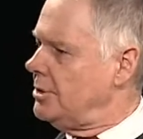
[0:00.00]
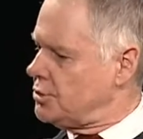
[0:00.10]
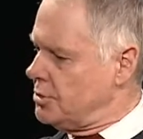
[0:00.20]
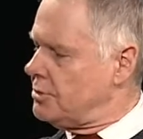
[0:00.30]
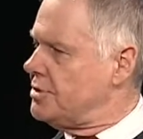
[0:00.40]

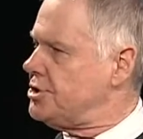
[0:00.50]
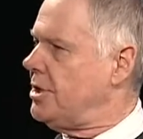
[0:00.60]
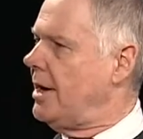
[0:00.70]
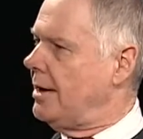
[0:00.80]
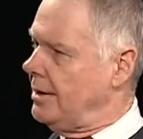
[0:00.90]
true
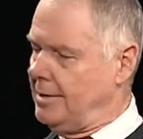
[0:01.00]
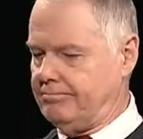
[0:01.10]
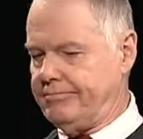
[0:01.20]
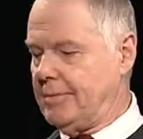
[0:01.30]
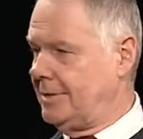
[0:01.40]
Christianity.
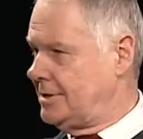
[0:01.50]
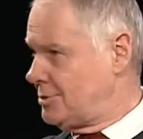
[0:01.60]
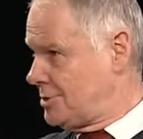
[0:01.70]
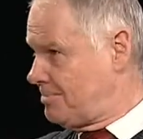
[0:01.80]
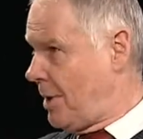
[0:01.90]
And this
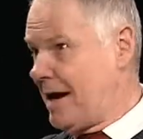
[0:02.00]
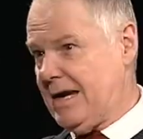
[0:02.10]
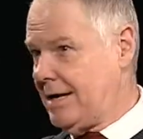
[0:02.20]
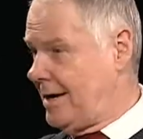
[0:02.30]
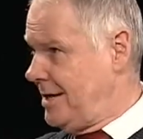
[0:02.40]
was
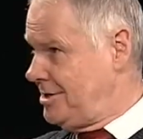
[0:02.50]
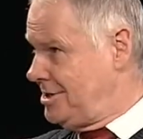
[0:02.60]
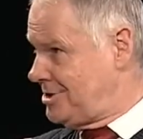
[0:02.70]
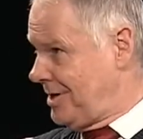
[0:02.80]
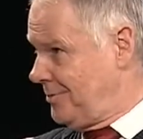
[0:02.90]
Pike,
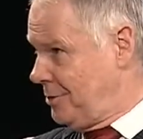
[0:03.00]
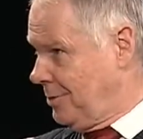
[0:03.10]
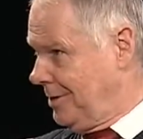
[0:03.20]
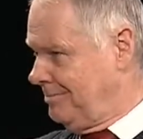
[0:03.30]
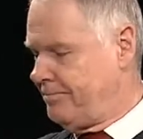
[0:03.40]

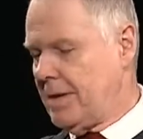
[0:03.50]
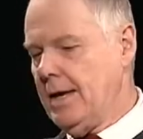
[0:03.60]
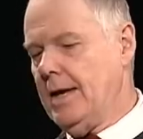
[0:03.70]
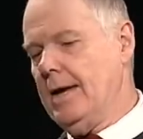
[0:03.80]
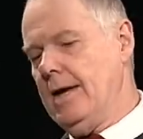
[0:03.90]
1871.
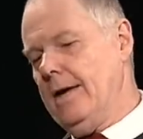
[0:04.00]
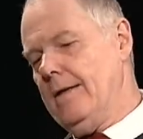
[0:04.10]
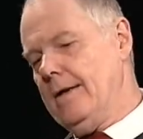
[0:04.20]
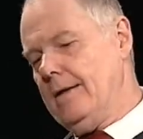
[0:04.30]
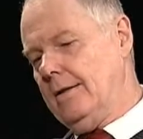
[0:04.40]

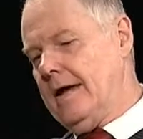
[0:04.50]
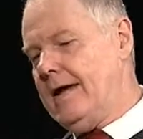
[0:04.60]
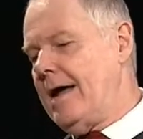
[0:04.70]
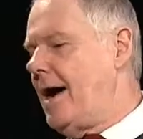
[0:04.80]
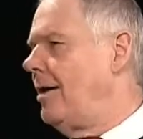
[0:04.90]
He
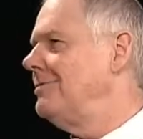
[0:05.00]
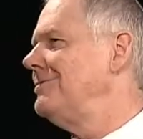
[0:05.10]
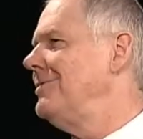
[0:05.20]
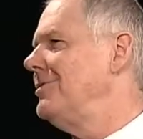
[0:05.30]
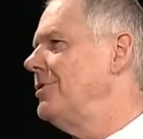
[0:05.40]
laid out
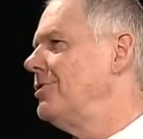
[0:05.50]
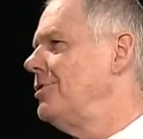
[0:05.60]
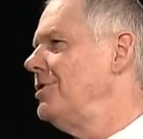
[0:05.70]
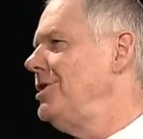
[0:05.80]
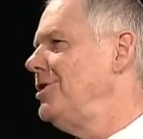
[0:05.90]
the
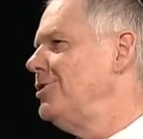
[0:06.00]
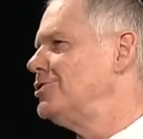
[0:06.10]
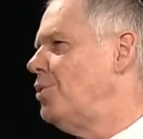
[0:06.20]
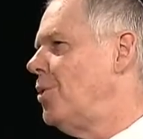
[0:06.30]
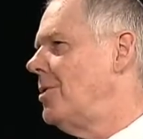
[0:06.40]
30
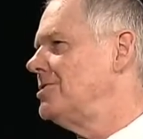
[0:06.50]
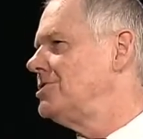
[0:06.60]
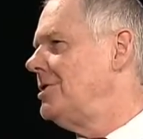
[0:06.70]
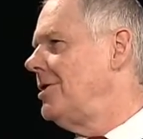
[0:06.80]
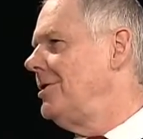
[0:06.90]
Years' War
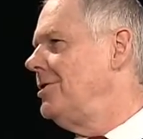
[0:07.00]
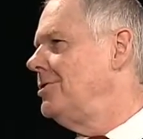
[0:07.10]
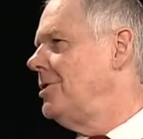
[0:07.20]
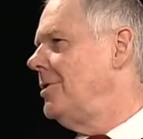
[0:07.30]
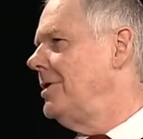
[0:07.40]
scenario
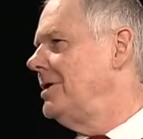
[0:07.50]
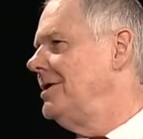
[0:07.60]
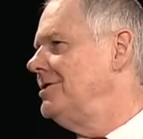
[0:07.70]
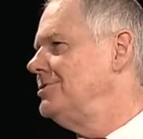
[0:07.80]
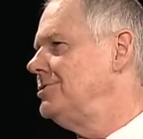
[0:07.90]
going
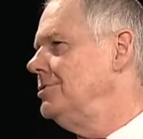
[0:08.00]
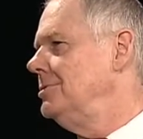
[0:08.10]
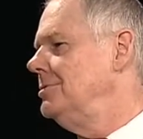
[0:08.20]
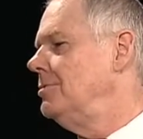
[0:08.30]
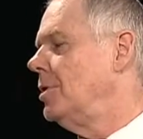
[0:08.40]

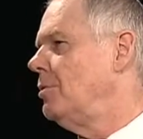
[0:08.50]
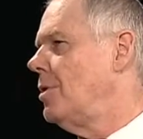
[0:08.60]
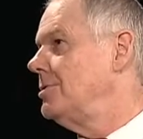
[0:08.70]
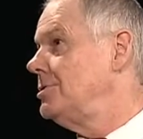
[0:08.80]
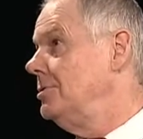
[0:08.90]
into World
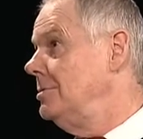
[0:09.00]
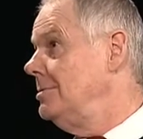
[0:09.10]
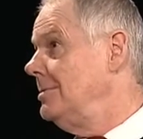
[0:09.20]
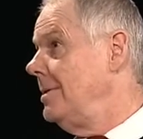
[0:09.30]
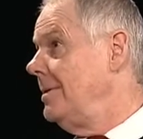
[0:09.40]
War II
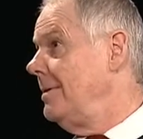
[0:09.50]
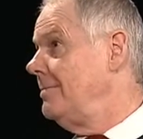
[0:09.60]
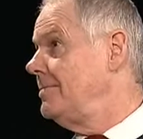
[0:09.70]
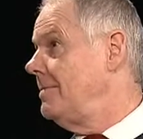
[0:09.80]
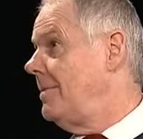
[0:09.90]

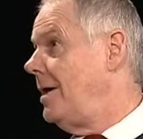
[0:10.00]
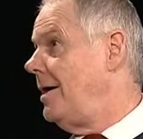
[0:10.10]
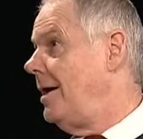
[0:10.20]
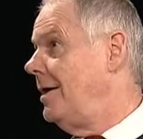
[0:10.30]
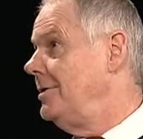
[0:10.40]

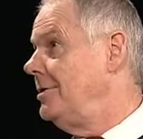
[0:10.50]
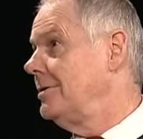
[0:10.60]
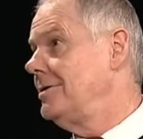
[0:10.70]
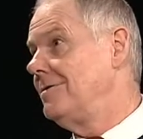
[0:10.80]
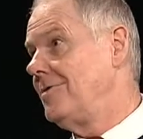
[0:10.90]
on
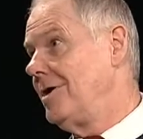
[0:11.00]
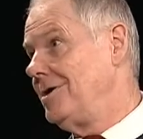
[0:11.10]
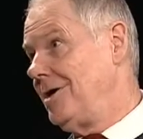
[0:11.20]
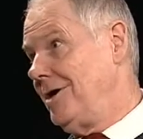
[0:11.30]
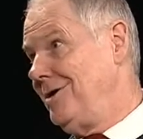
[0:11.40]
nearly the very
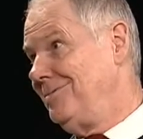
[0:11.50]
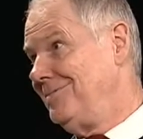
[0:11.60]
date